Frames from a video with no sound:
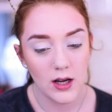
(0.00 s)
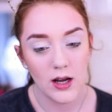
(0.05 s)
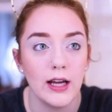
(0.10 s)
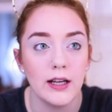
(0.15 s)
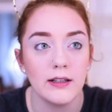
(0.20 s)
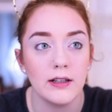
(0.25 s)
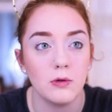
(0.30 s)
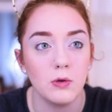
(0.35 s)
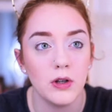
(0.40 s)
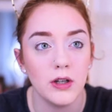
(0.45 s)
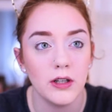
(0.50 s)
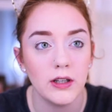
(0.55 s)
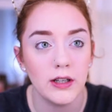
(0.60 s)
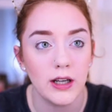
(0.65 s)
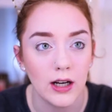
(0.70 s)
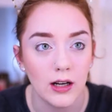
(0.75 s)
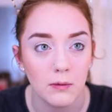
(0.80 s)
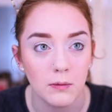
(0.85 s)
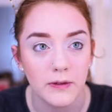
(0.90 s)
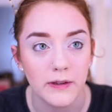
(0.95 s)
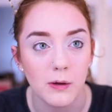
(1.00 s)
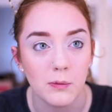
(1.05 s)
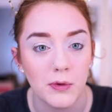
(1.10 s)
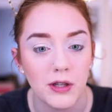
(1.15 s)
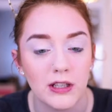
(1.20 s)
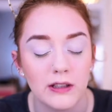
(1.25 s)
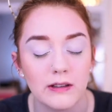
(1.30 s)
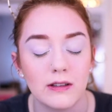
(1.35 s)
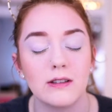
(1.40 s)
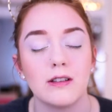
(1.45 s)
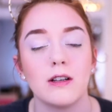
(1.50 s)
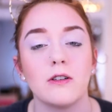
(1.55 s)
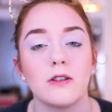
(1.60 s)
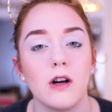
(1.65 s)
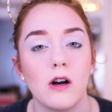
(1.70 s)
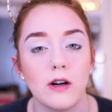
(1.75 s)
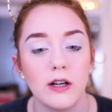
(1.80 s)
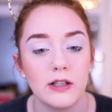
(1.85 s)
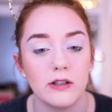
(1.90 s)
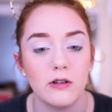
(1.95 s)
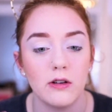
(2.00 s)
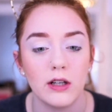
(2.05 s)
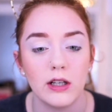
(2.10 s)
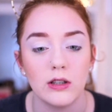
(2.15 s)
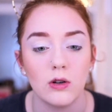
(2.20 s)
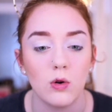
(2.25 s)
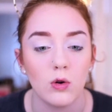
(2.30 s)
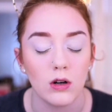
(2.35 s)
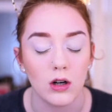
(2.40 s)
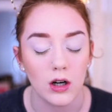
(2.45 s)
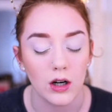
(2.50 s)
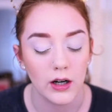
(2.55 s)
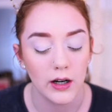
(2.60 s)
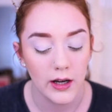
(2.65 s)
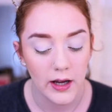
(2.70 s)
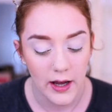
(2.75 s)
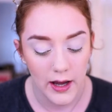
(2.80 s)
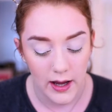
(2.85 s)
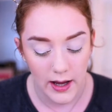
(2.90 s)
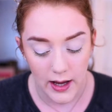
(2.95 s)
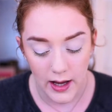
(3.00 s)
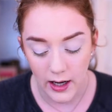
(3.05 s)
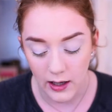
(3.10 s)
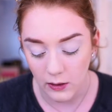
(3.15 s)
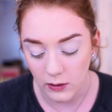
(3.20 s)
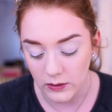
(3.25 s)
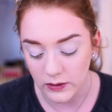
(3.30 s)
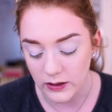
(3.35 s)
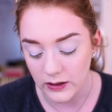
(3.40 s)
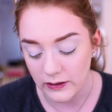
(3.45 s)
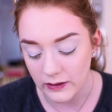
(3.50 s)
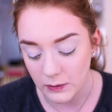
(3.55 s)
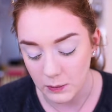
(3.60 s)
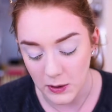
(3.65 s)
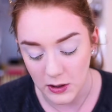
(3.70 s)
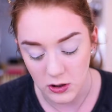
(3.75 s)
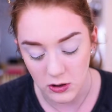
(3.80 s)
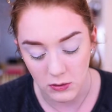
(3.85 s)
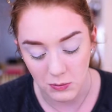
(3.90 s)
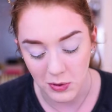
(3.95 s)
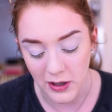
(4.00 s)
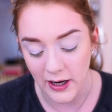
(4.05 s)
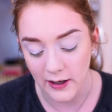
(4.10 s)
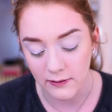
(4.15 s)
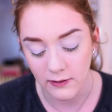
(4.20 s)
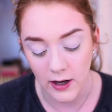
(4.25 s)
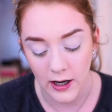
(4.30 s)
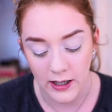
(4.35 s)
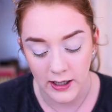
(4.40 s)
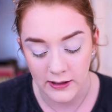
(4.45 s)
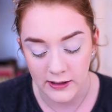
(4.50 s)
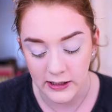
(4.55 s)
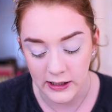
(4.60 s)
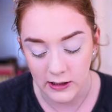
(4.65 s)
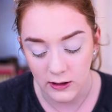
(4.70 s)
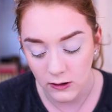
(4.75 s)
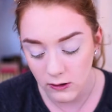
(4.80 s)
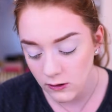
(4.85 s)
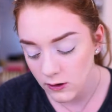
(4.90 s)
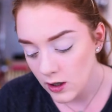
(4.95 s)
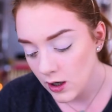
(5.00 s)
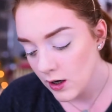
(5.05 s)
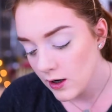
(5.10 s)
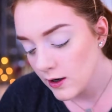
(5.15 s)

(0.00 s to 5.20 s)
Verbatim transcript: And I wanted to get him something since I was already doing an order and it was like a special Black Friday deal.